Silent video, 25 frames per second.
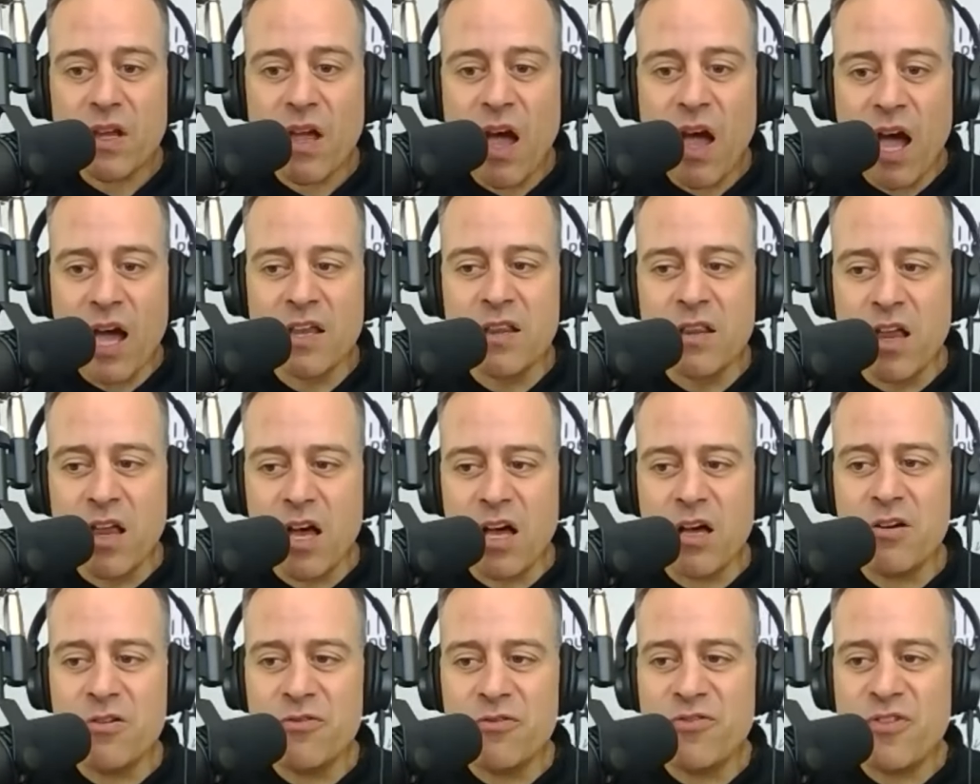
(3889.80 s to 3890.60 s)
I
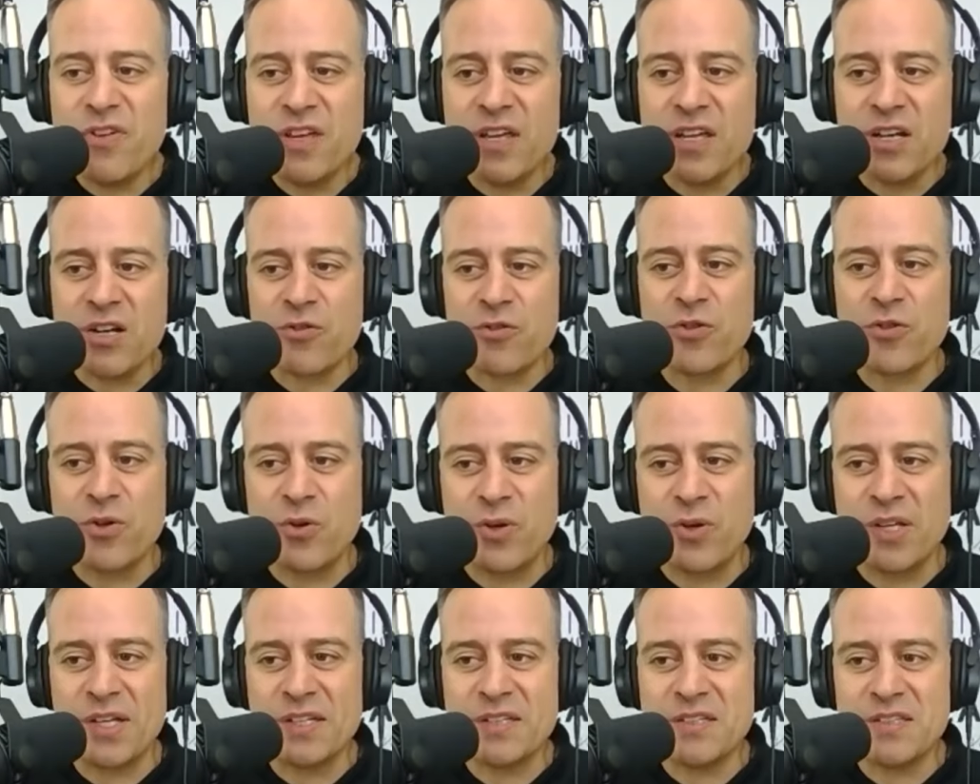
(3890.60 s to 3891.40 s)
love
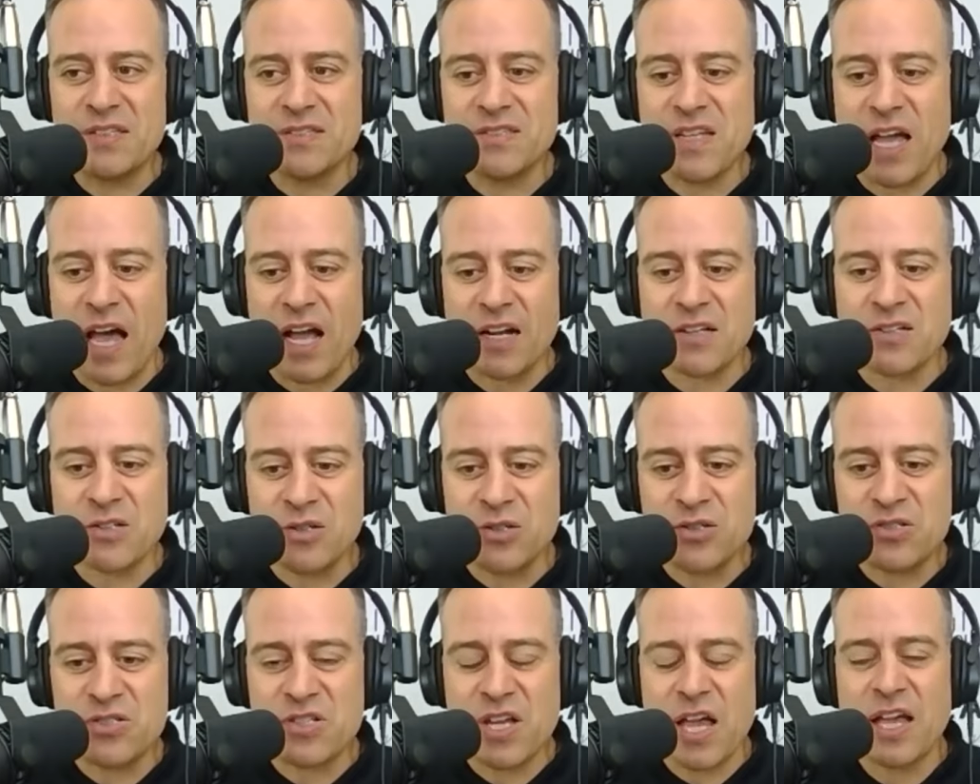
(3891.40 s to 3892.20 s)
interviewing
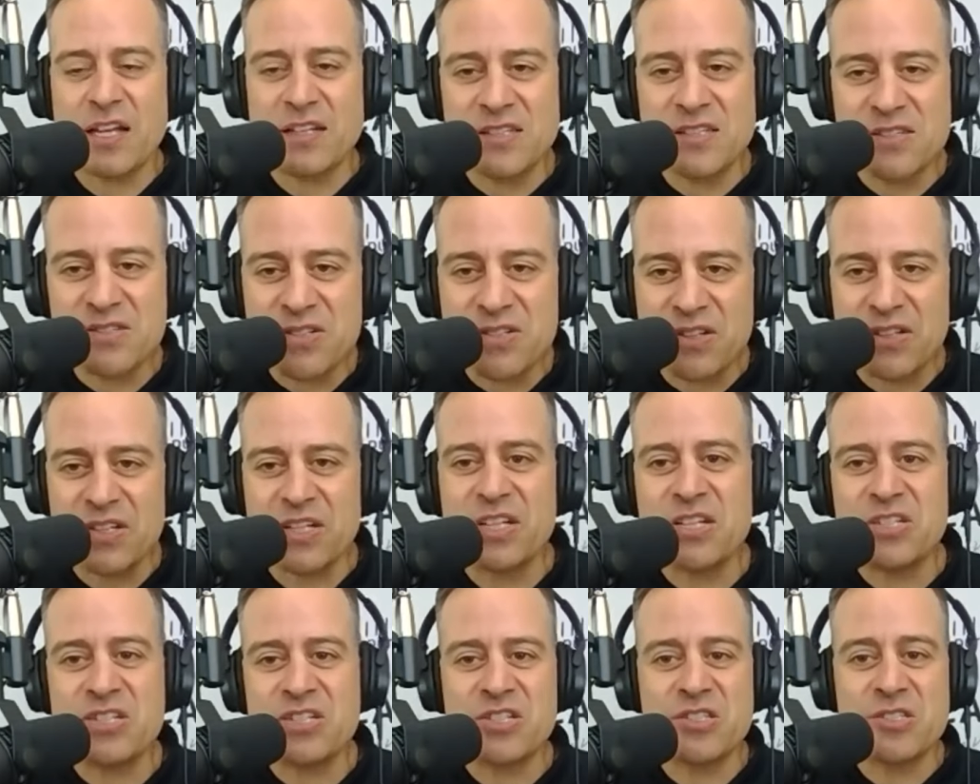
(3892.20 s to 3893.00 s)
doctors, scientists,
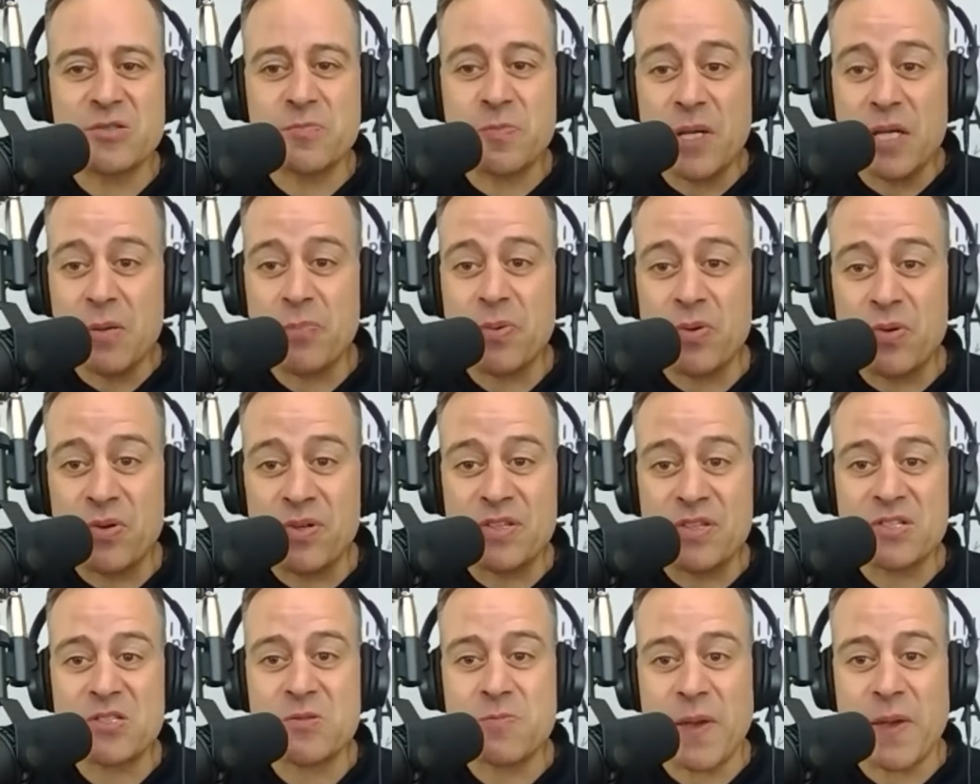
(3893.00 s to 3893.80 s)
clinicians, people
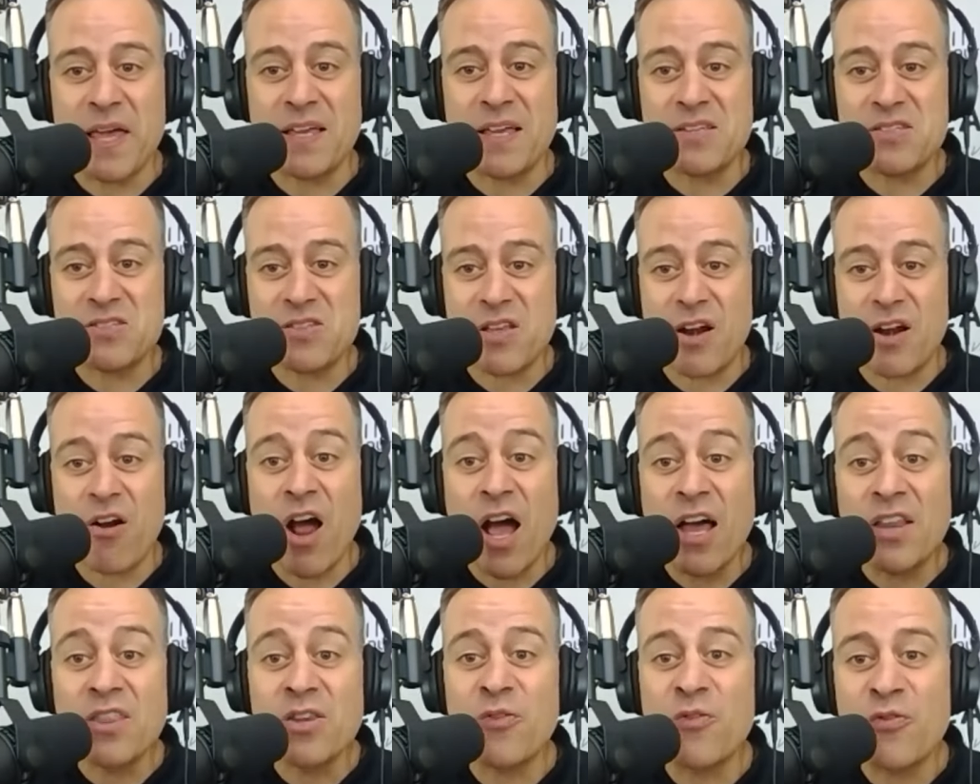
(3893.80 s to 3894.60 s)
in the space that are
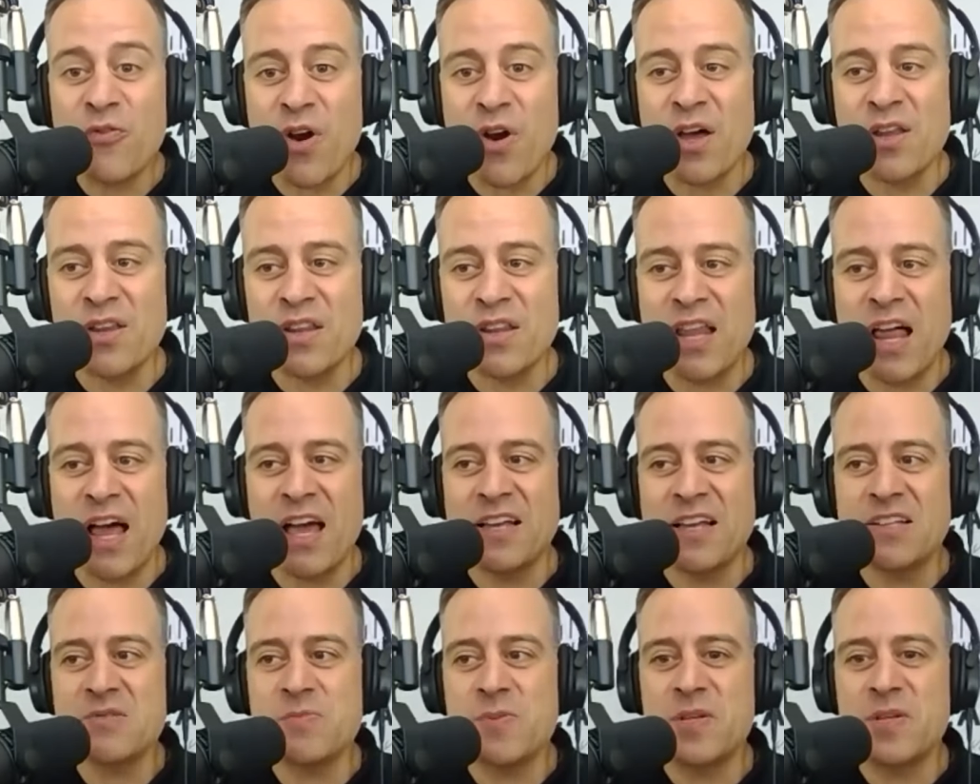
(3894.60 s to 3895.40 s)
on the front
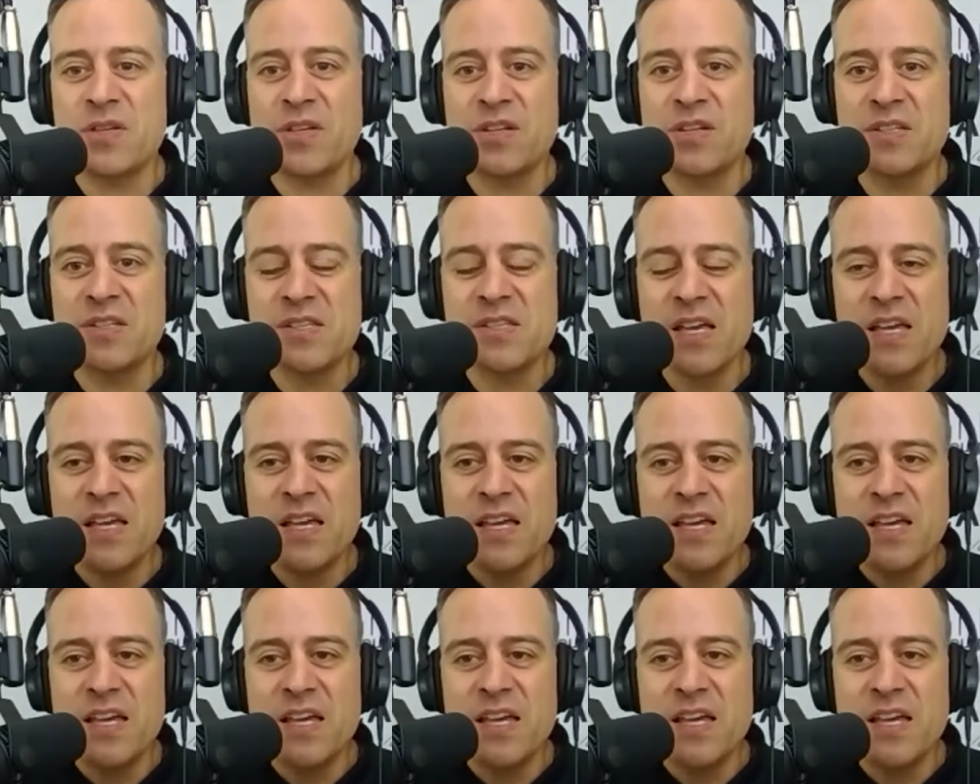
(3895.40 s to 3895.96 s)
lines because